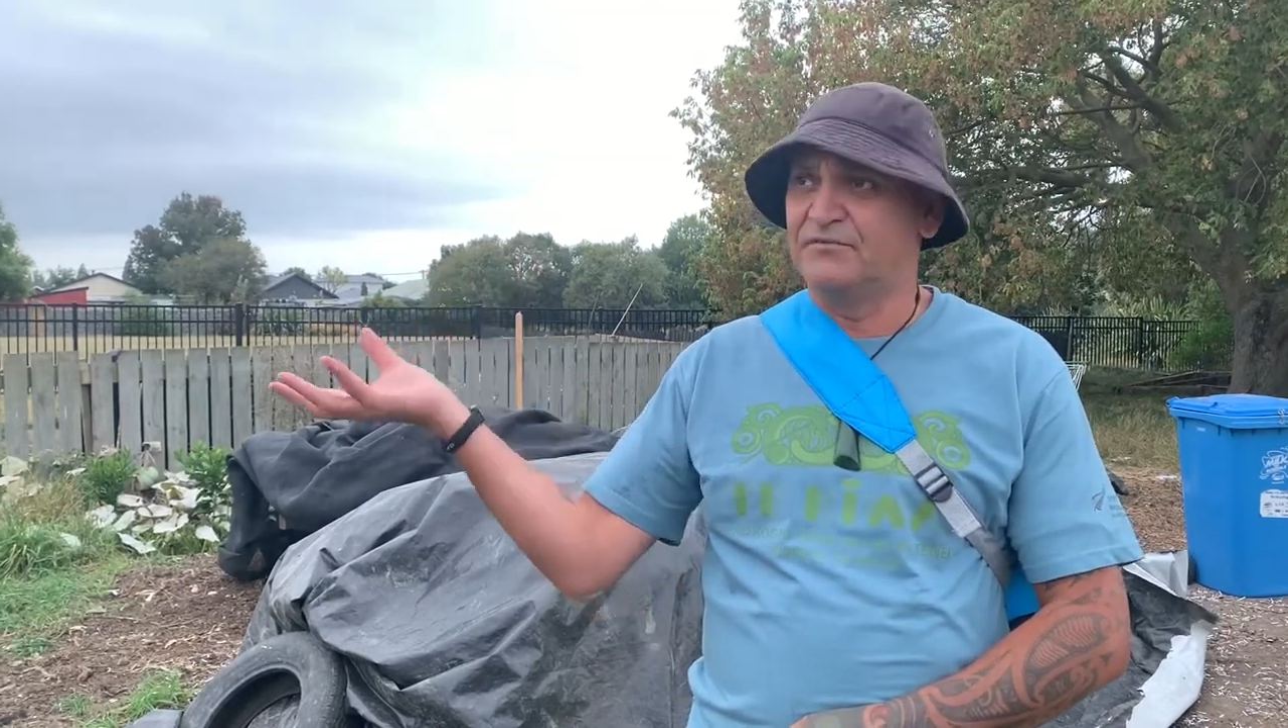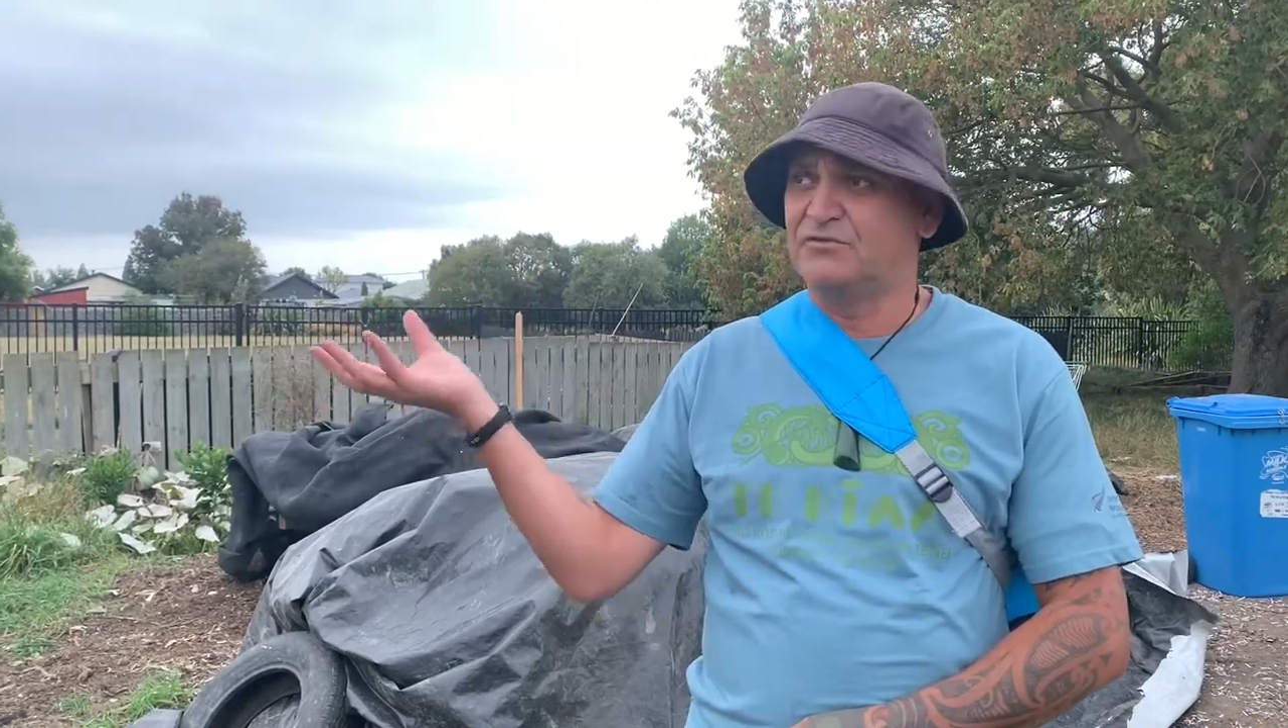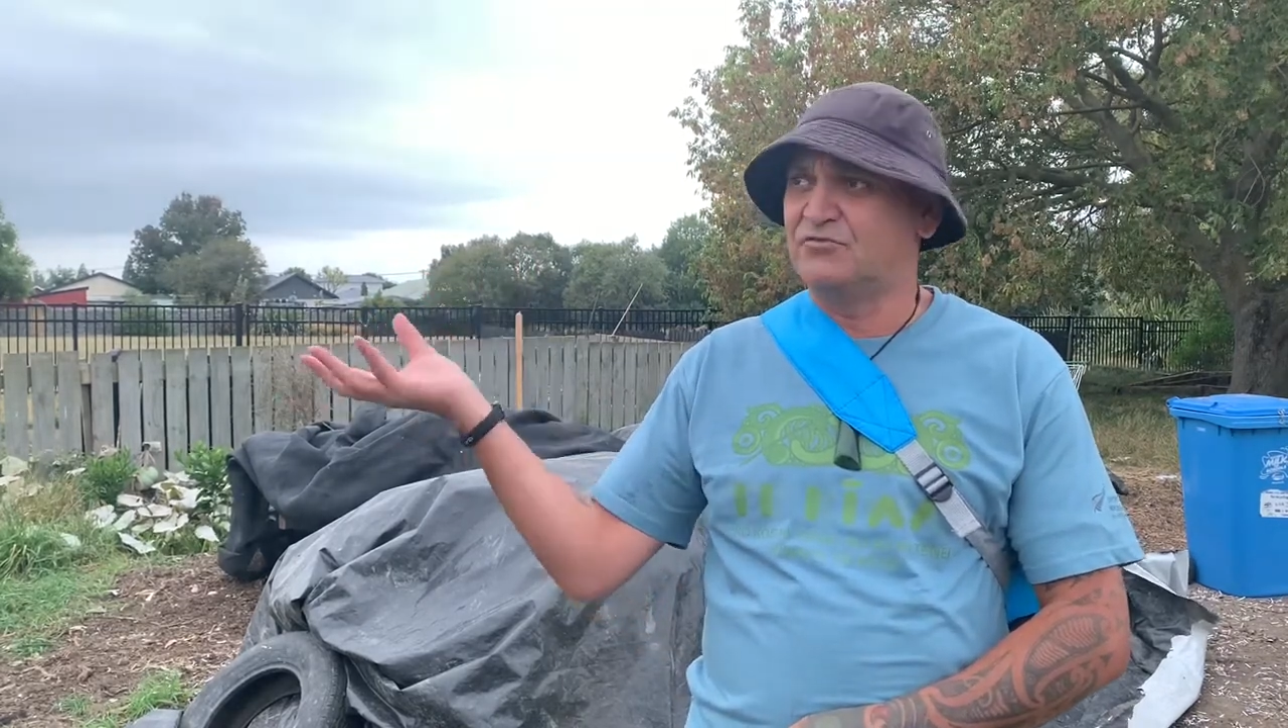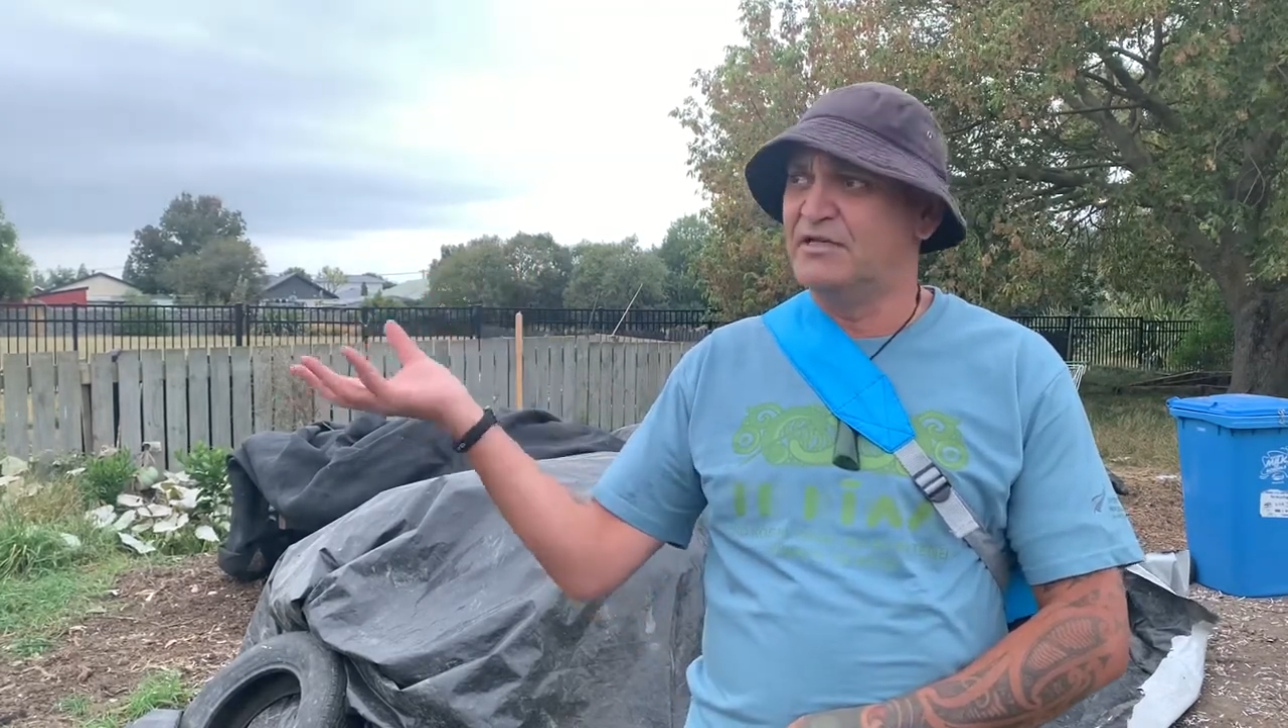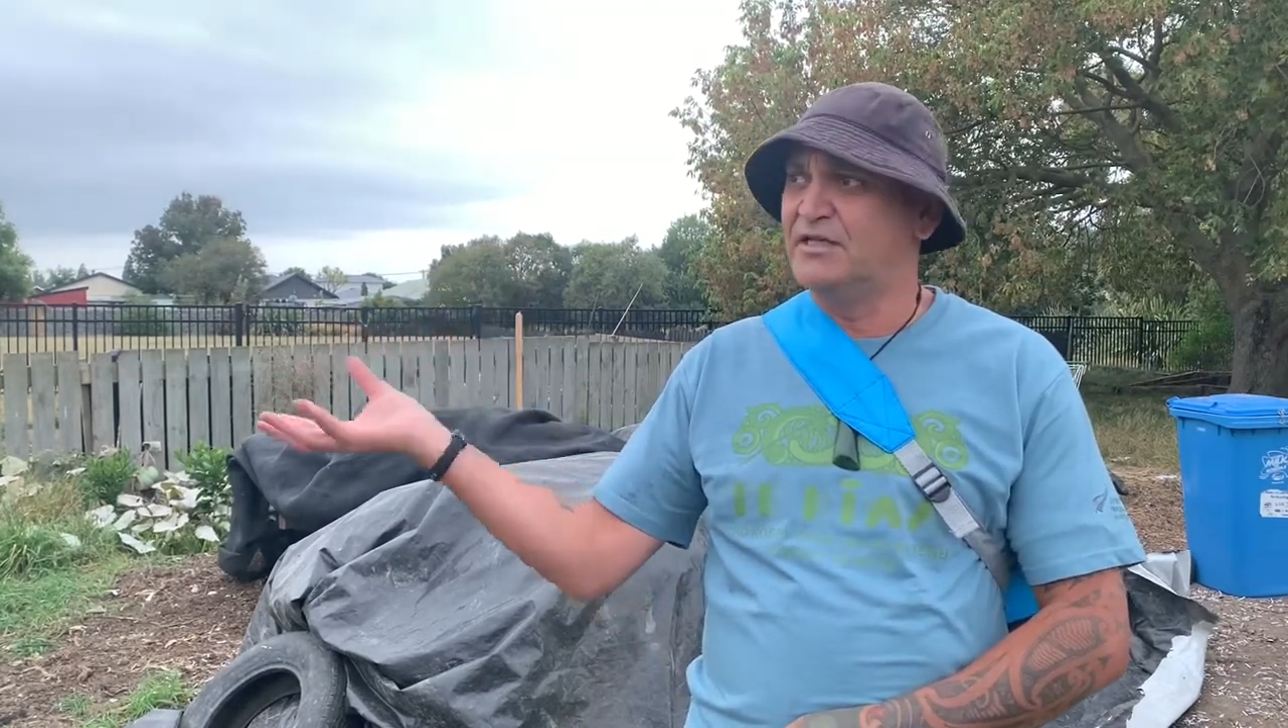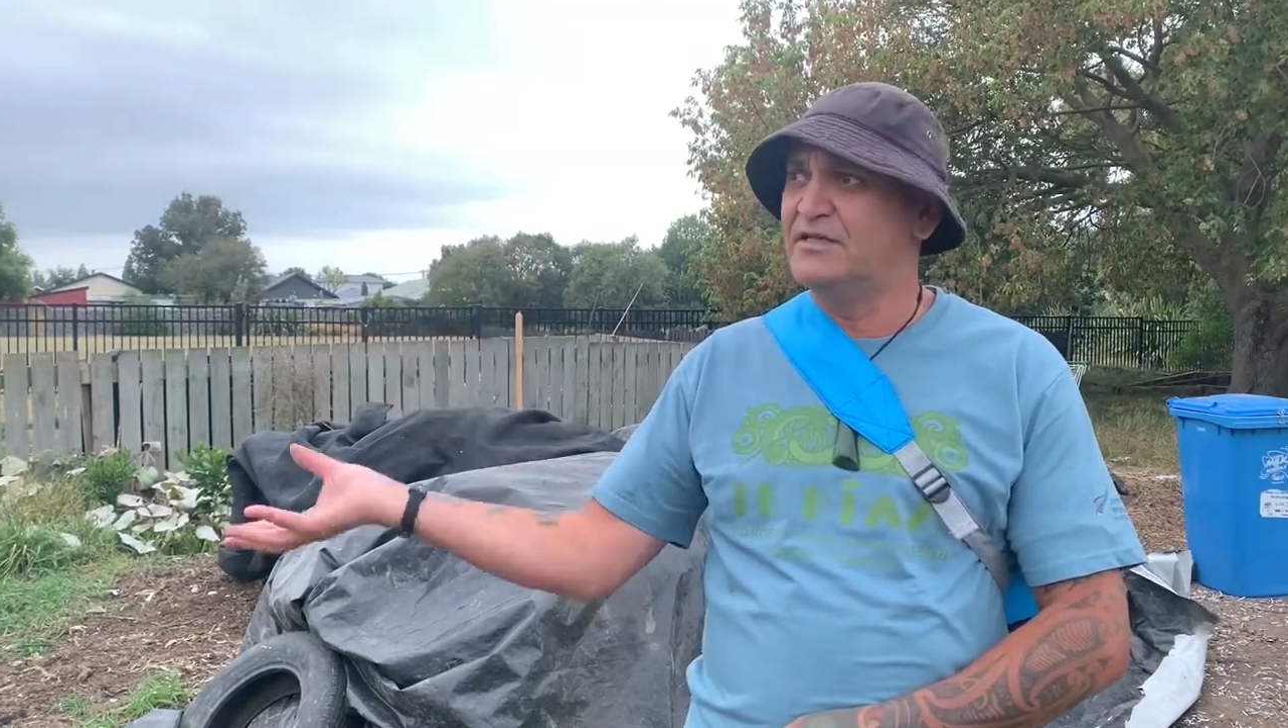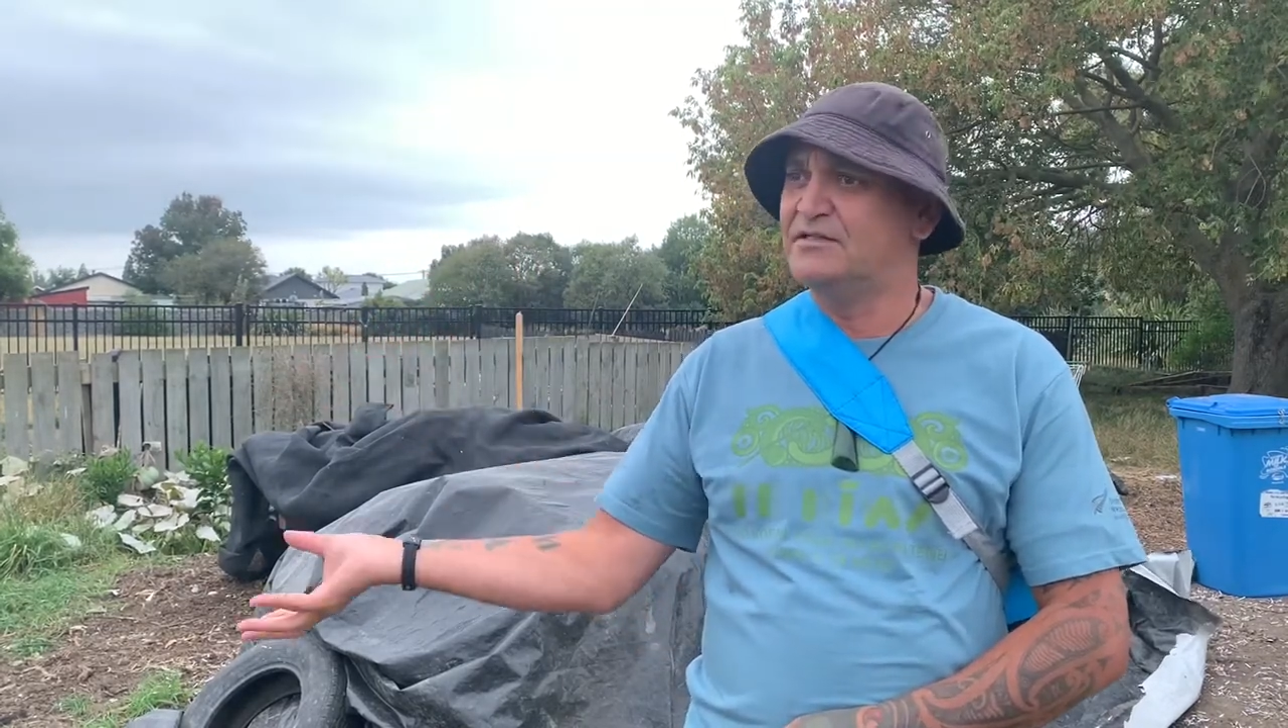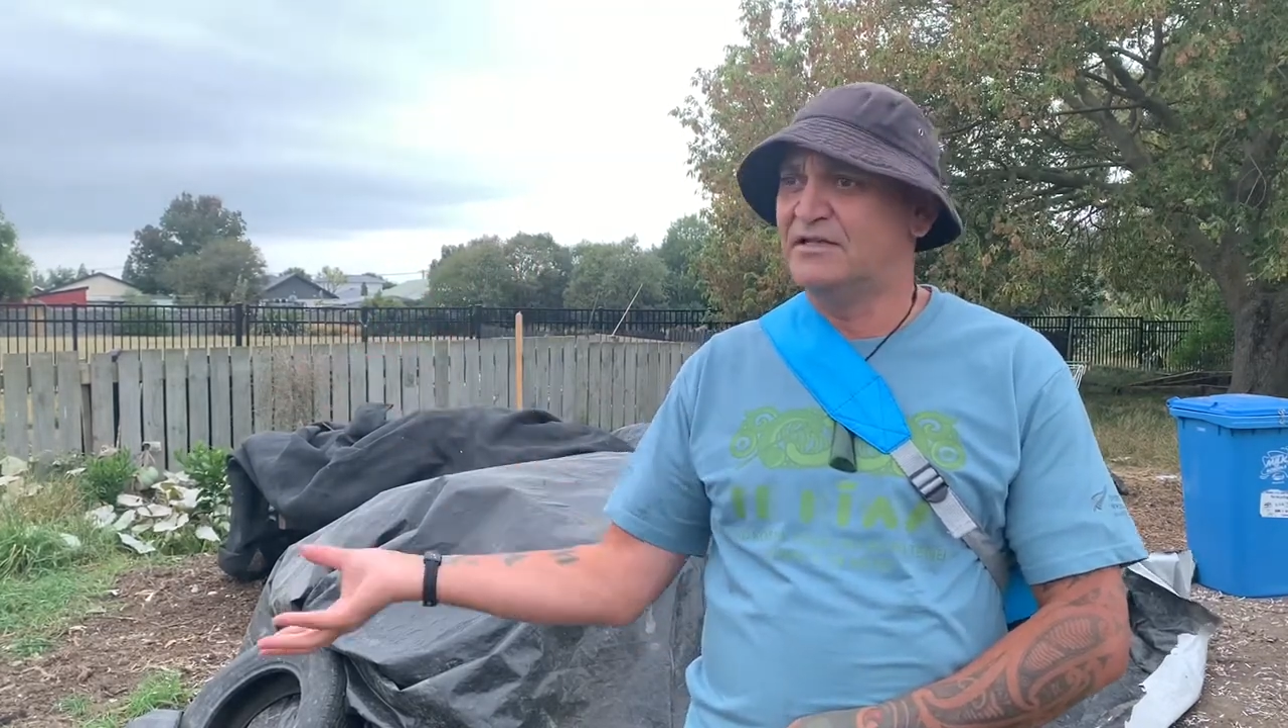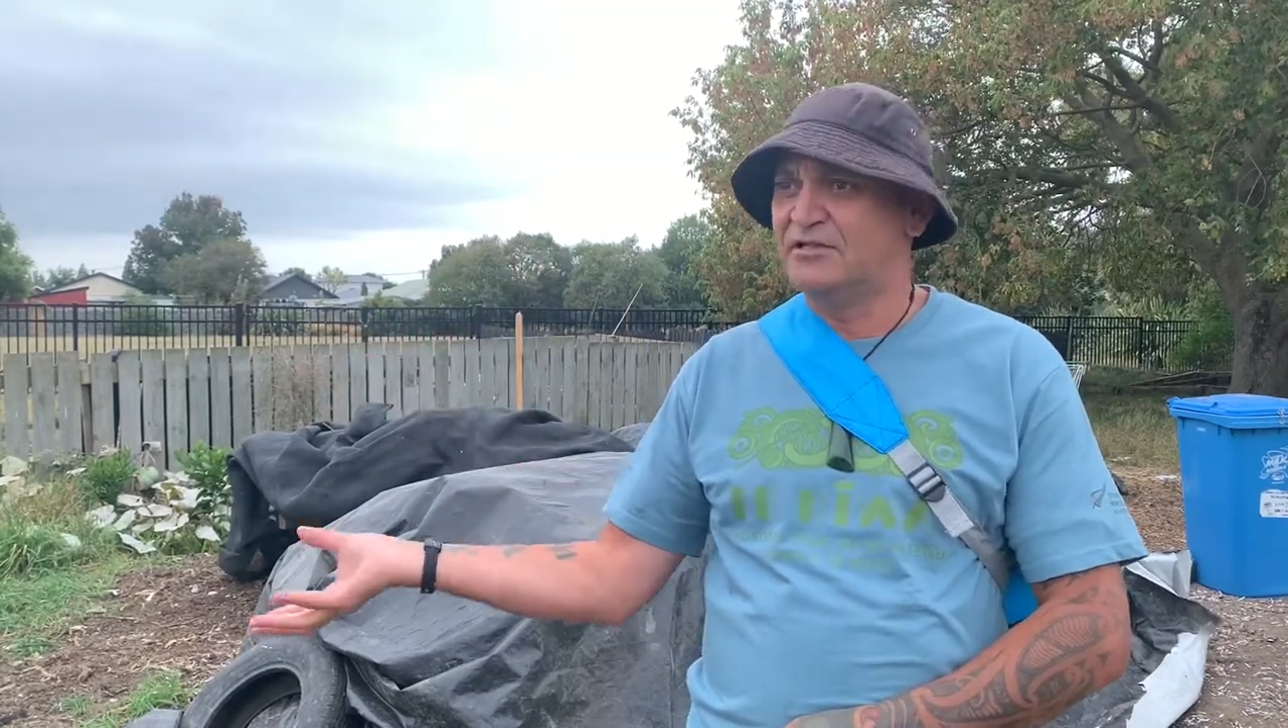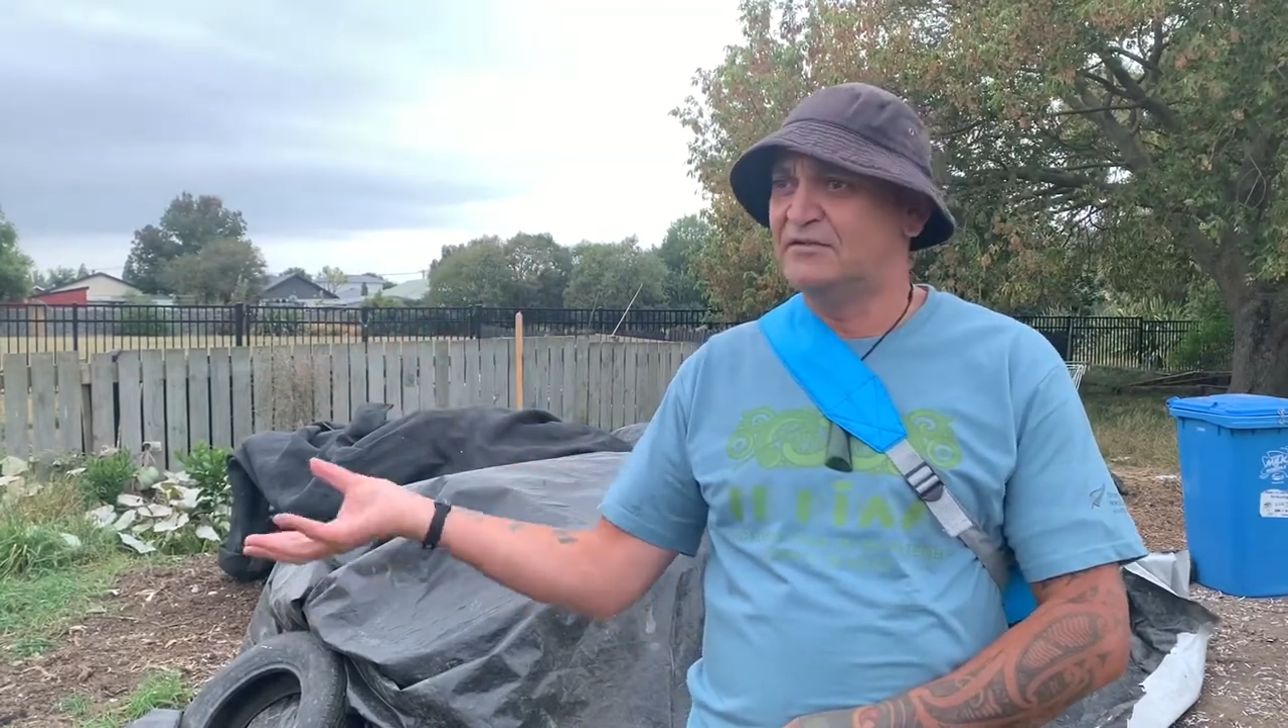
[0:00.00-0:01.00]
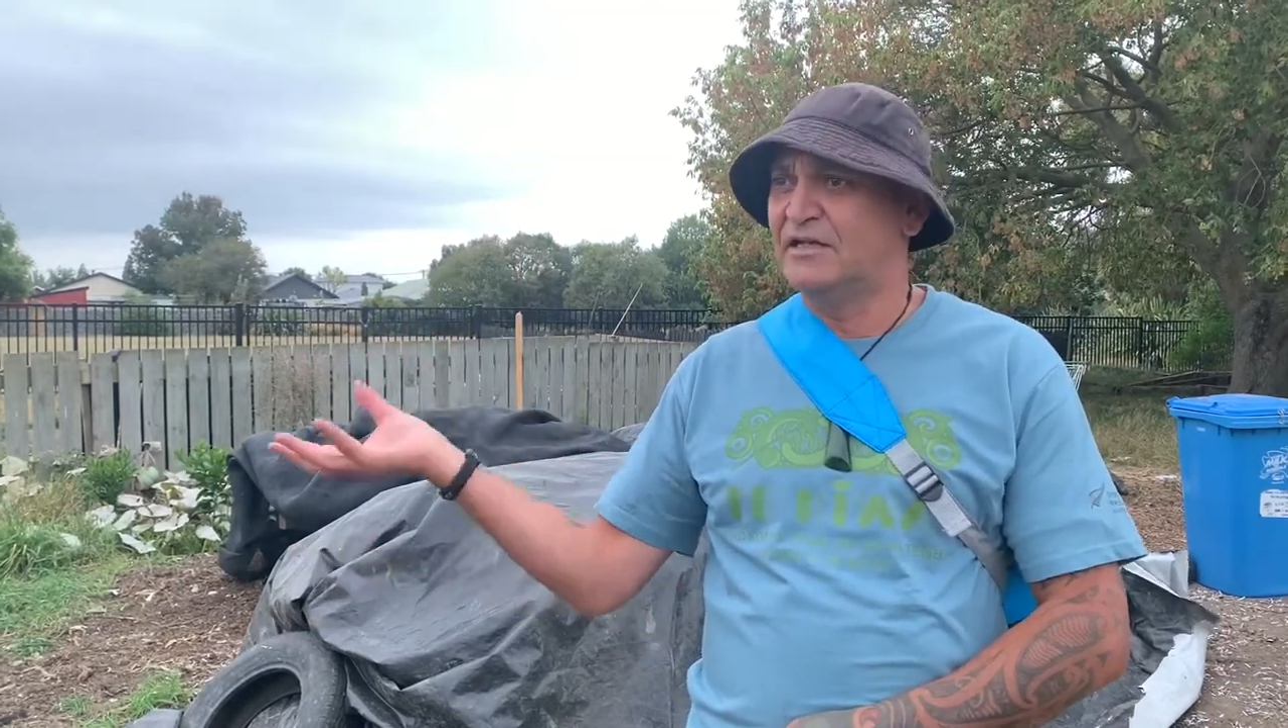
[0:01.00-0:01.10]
trees, they,